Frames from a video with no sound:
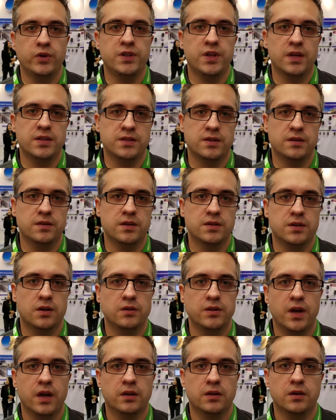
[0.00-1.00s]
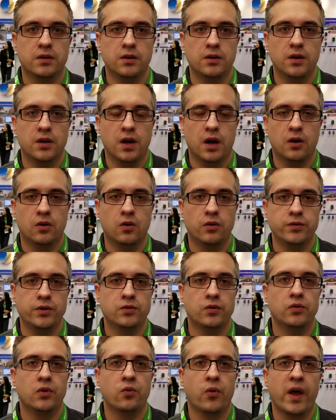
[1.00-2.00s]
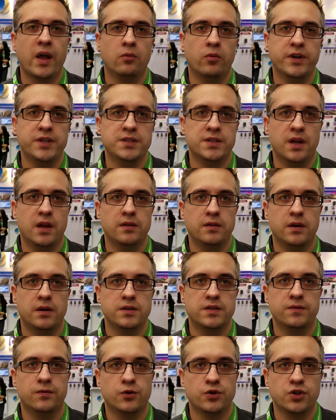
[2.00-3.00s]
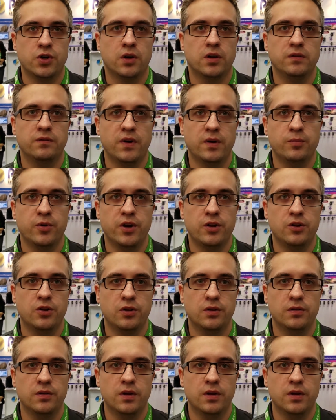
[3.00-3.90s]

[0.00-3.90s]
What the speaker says: We tested this connector according to the railway standards for shock and vibration.